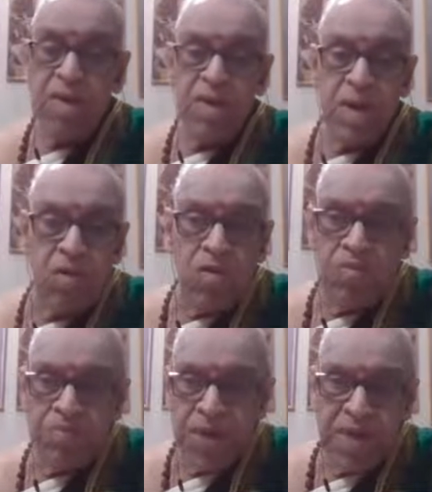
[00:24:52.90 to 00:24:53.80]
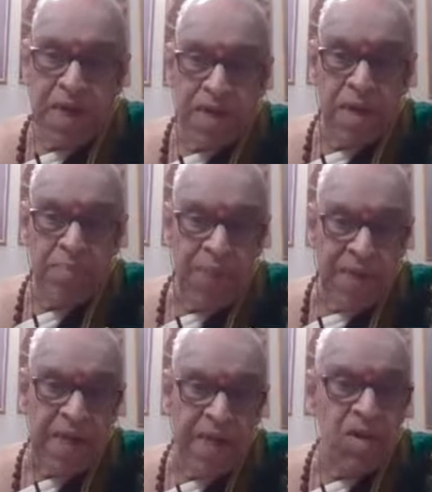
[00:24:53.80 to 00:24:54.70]
Now, taking
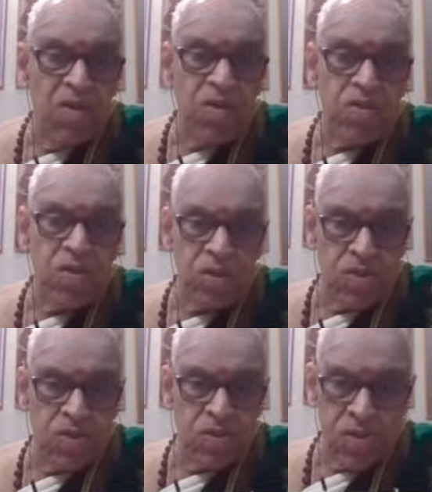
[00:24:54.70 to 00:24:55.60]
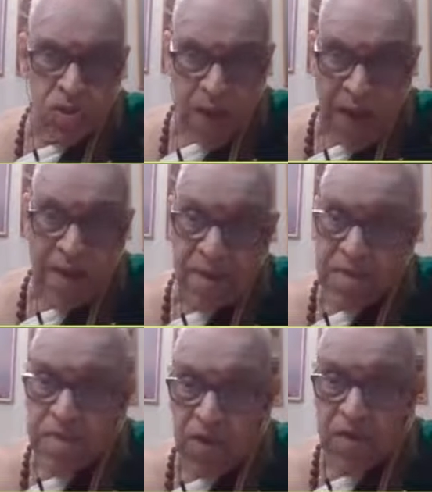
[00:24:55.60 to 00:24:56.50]
pity on those fans,
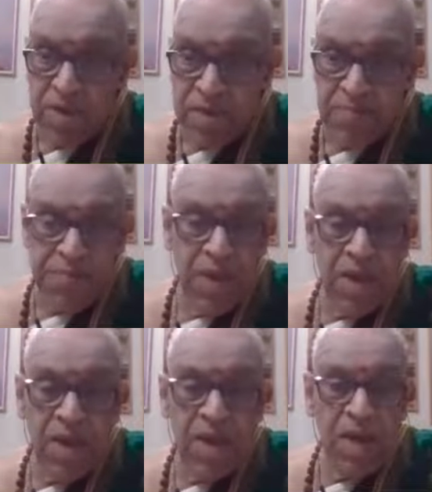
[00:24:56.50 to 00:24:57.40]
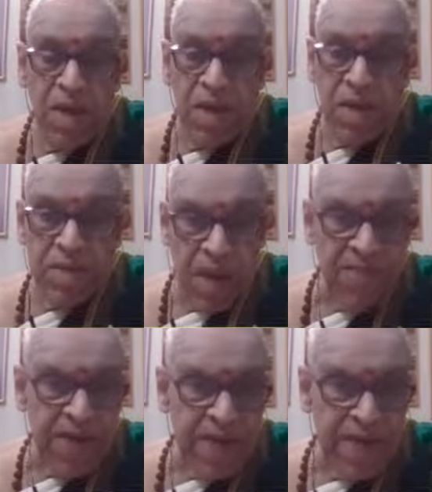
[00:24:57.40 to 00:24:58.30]
what
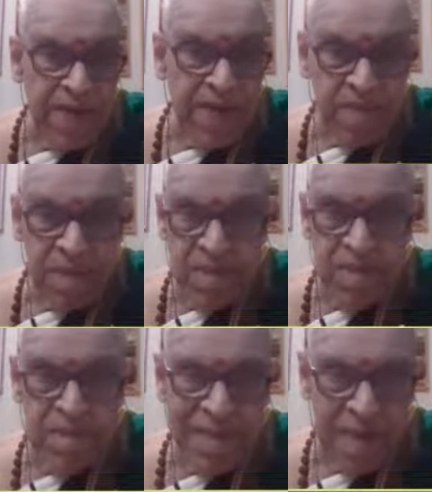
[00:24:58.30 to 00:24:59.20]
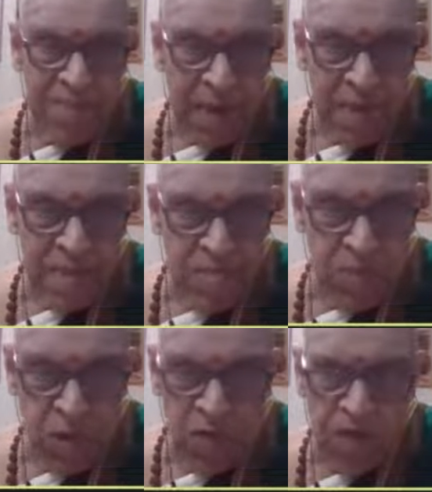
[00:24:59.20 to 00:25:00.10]
Devi does is she makes
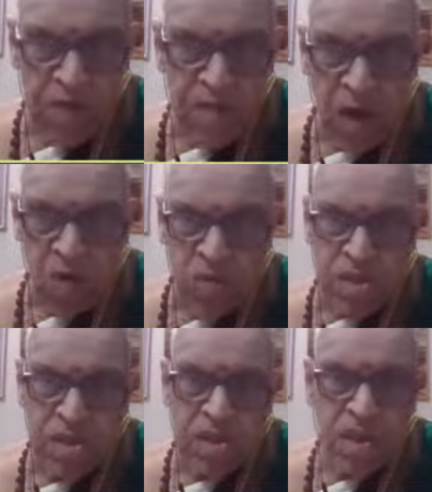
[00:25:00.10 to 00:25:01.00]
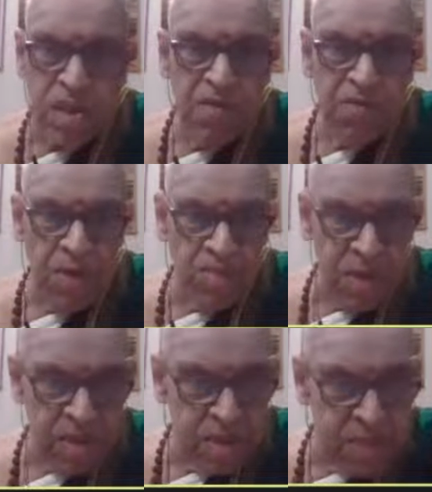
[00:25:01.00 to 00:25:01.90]
beautiful sounds from this